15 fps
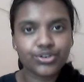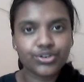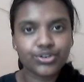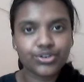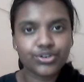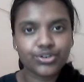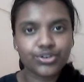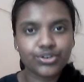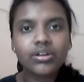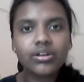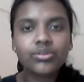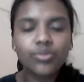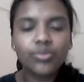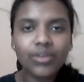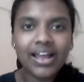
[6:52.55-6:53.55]
Or if
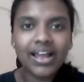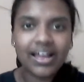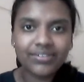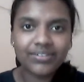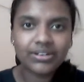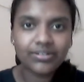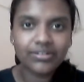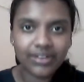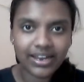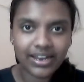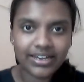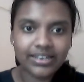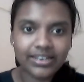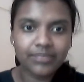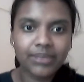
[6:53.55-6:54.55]
you think you
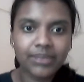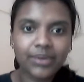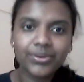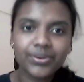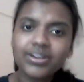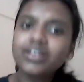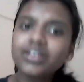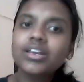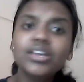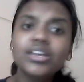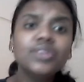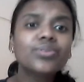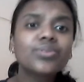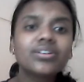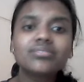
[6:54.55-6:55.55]
don't have a clear
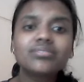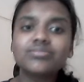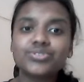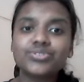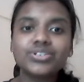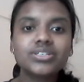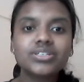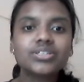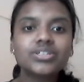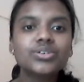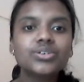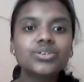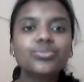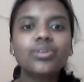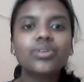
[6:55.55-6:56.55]
idea about it, you
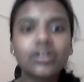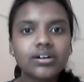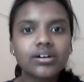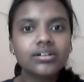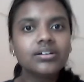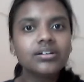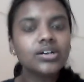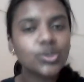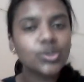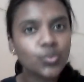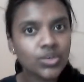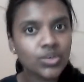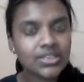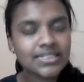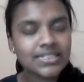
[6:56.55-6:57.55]
can just do
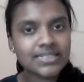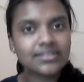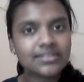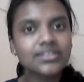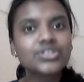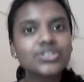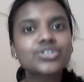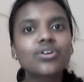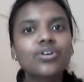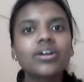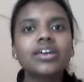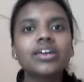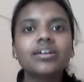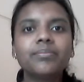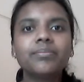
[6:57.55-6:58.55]
a Google
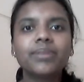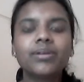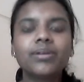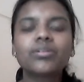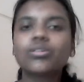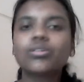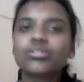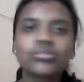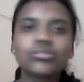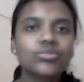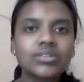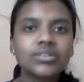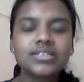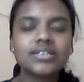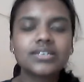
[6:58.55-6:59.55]
search talking
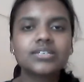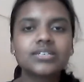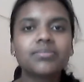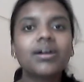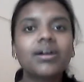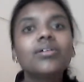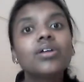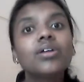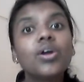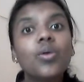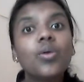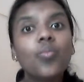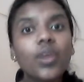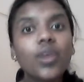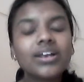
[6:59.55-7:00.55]
about or Google search
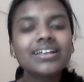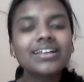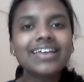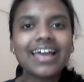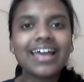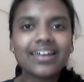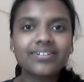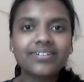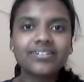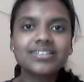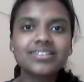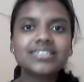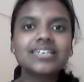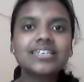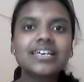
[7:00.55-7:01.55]
about what are the
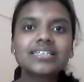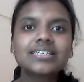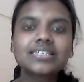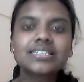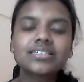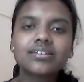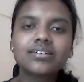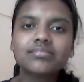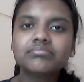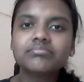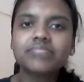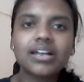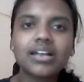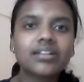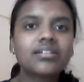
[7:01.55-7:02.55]

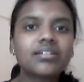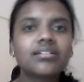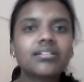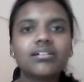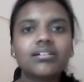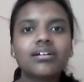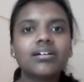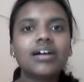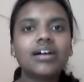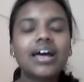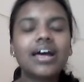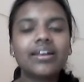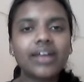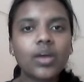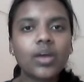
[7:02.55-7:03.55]
characteristics that
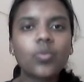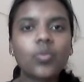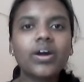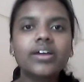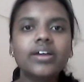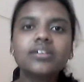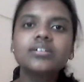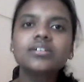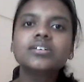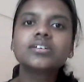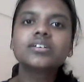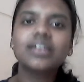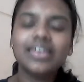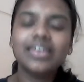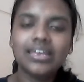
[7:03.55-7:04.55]
are
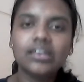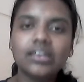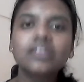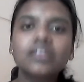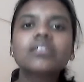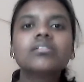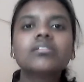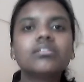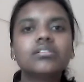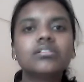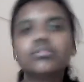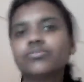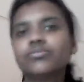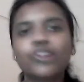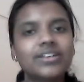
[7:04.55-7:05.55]
required in,
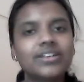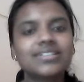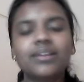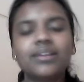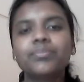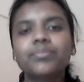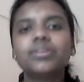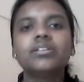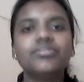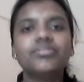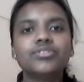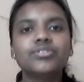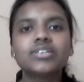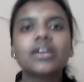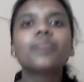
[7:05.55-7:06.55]
for example,
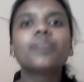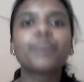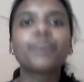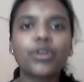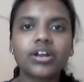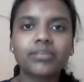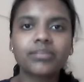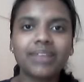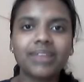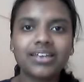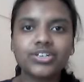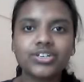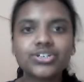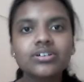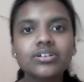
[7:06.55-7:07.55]
if you say a product
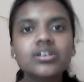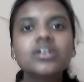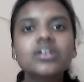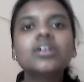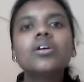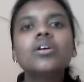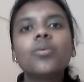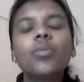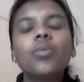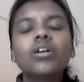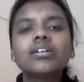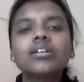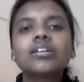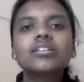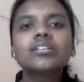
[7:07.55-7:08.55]
manager,
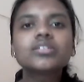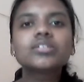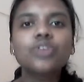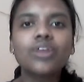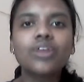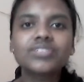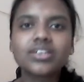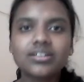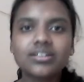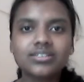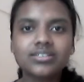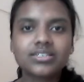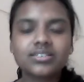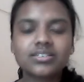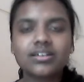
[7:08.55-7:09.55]
what are the soft
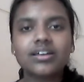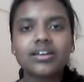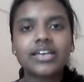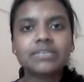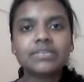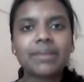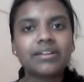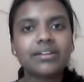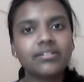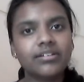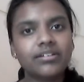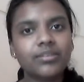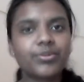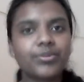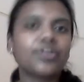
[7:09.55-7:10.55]
skills
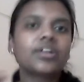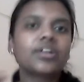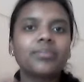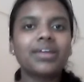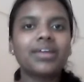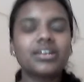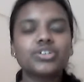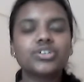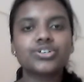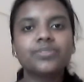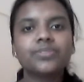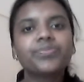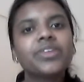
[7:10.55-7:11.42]
expected in a product manager?